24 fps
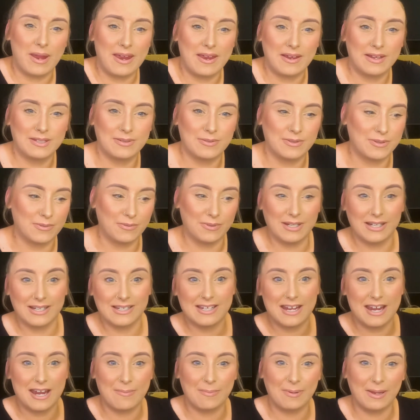because there was only a
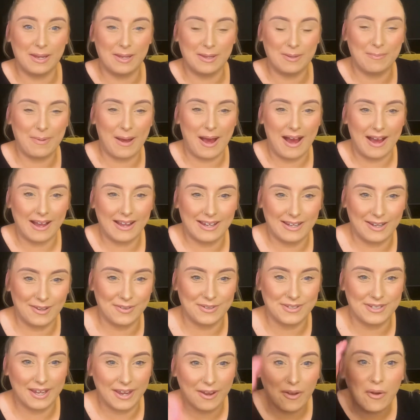table at the back, and I was like,